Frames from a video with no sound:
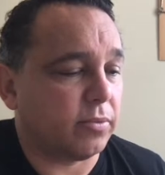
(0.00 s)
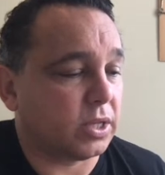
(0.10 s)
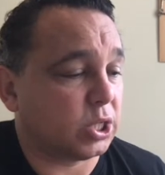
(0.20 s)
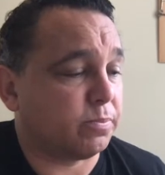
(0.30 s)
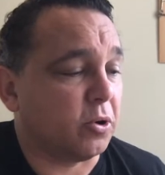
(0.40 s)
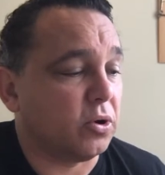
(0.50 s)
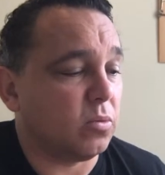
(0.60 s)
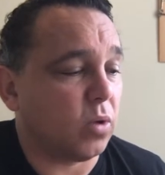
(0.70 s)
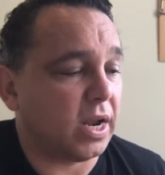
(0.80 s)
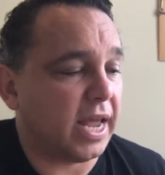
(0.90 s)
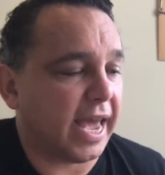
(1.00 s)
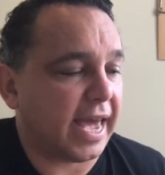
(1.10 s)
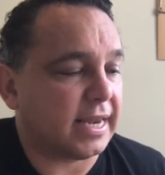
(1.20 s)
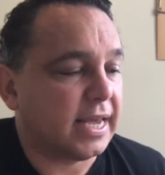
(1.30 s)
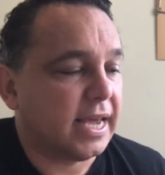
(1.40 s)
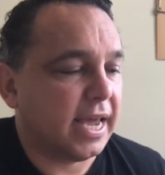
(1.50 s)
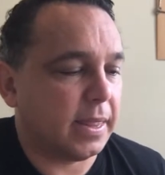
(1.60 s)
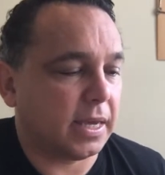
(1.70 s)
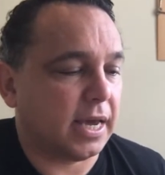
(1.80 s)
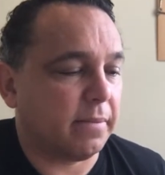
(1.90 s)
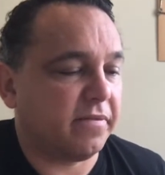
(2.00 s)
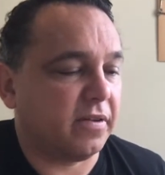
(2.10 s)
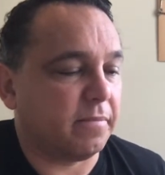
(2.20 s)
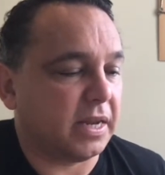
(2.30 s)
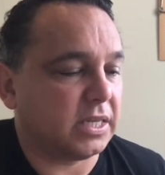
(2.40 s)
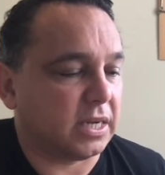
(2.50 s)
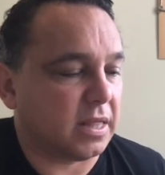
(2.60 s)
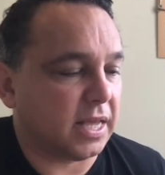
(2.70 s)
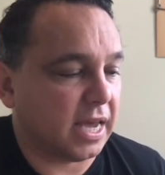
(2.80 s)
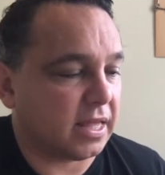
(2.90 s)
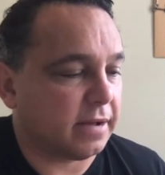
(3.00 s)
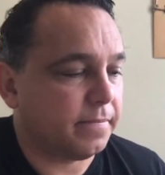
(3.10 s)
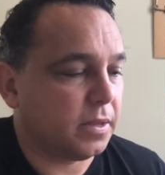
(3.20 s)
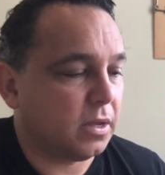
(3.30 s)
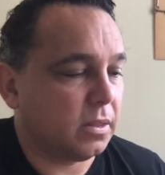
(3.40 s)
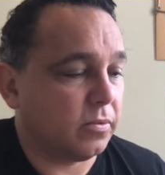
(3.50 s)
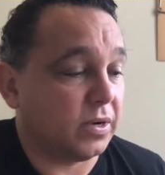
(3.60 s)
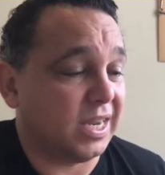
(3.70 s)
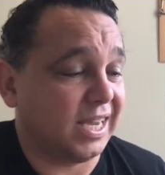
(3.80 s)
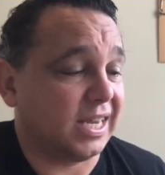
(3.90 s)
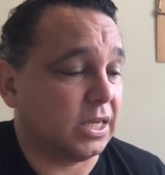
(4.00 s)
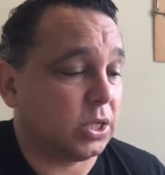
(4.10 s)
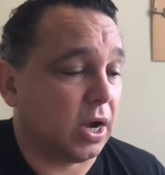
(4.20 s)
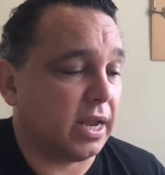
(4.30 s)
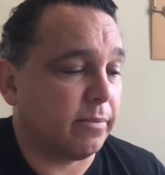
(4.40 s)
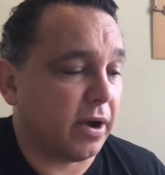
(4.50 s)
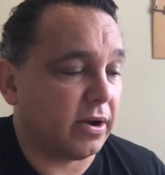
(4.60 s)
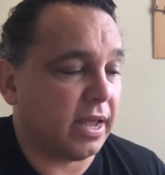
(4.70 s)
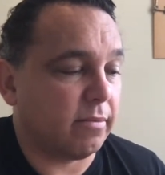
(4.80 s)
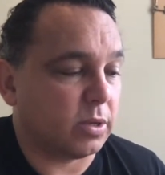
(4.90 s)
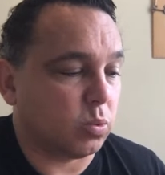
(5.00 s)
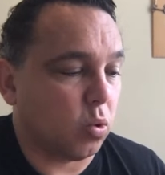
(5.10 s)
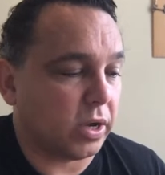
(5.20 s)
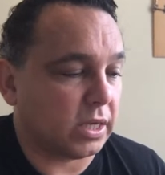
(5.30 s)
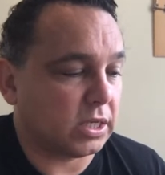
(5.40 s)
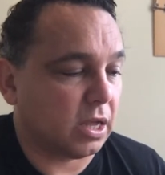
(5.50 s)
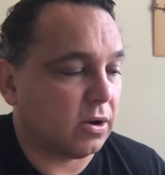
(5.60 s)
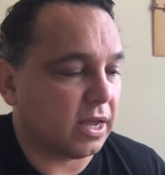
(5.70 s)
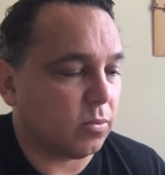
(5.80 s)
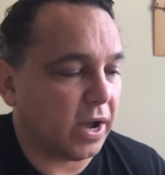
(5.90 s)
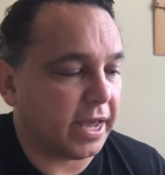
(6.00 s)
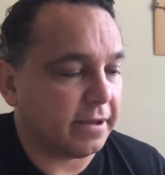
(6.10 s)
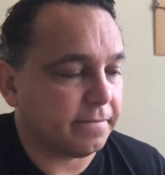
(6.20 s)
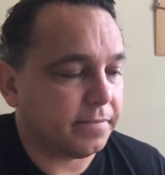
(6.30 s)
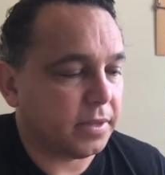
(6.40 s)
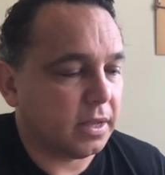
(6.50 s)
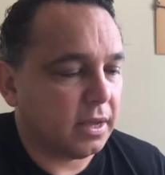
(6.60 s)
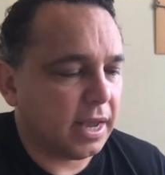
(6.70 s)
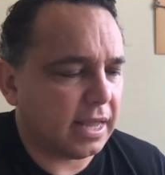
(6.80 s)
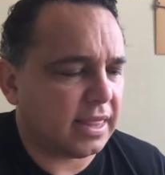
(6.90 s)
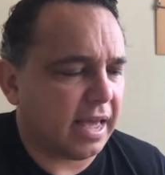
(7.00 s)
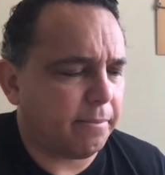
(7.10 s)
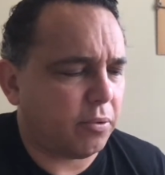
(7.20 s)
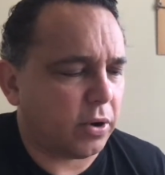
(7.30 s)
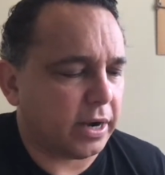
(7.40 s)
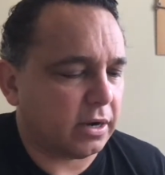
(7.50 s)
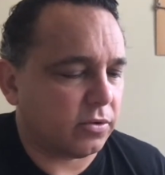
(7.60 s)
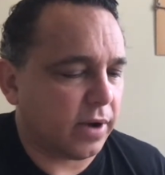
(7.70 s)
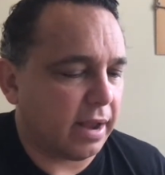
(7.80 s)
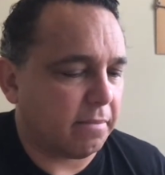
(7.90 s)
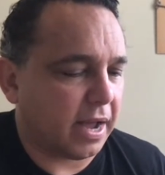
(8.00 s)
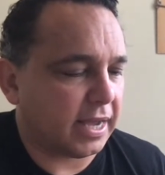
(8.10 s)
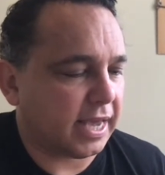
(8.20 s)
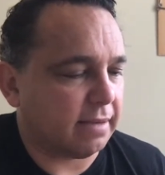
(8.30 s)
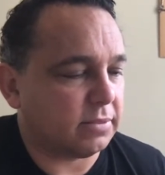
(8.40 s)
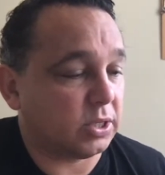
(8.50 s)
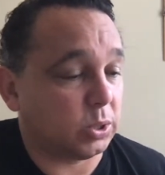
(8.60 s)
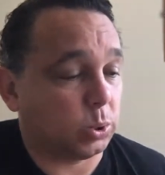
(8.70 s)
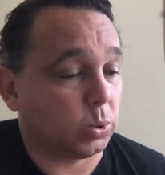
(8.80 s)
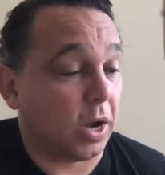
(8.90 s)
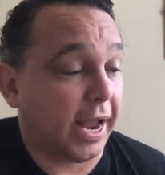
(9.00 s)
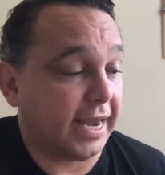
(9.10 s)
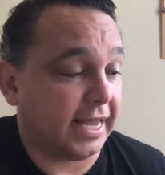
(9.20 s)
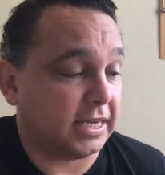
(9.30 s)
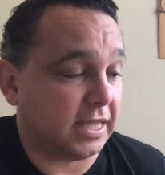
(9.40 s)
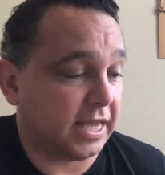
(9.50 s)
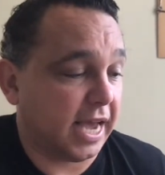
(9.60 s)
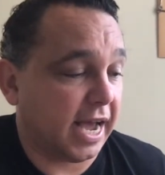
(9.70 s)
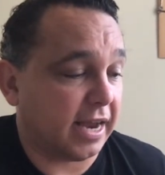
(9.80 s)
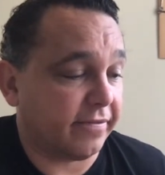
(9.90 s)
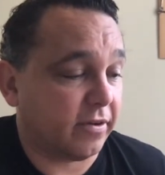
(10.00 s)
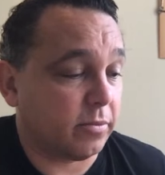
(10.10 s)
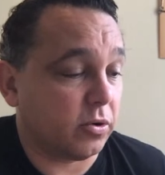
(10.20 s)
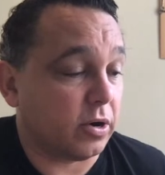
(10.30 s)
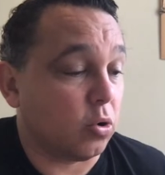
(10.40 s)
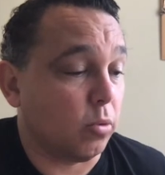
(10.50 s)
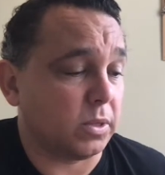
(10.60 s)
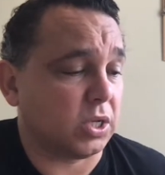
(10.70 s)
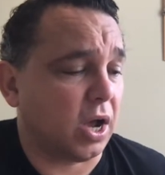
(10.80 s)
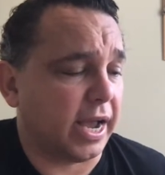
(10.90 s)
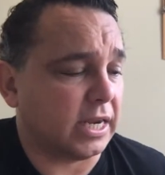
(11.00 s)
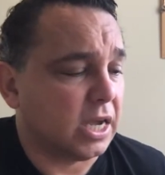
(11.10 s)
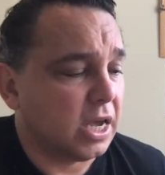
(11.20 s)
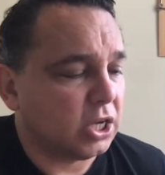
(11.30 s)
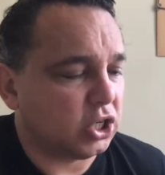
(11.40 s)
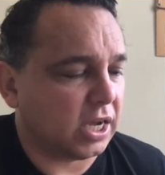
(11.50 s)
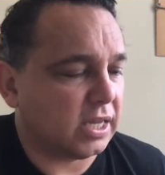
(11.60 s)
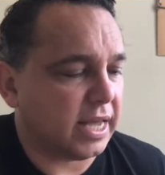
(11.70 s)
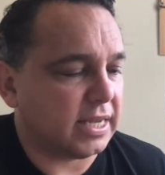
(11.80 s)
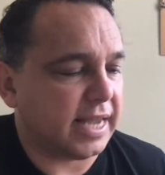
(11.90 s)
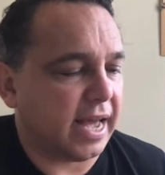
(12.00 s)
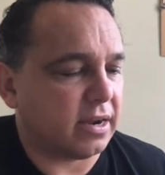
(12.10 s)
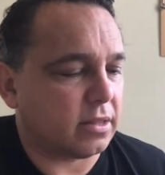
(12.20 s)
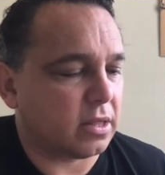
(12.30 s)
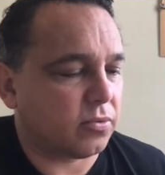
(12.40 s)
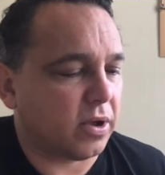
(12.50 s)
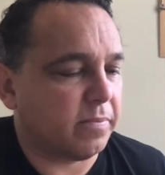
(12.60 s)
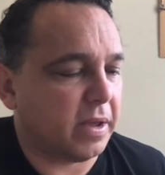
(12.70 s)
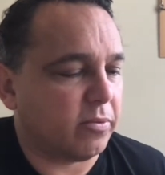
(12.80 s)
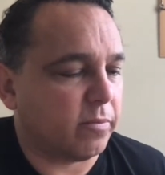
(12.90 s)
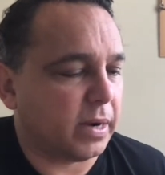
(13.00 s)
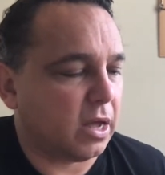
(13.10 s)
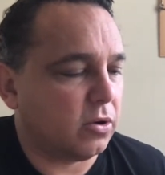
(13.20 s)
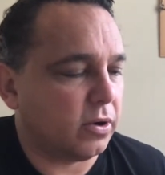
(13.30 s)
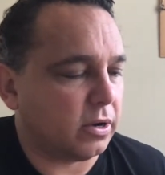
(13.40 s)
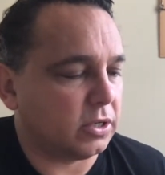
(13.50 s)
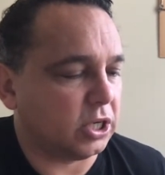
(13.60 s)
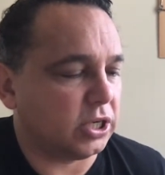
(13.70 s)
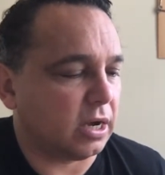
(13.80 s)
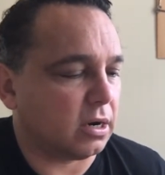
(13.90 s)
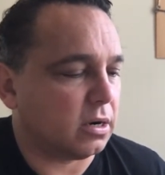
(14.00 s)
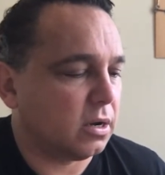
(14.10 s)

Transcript: with a spoon in one hand and the cup full of medicine in the other. The ridiculous tiny brown hen was walking slowly away. At that point, Grandma came striding into the yard. From her enormous height, she glared down at the 3 people below her. She shouted,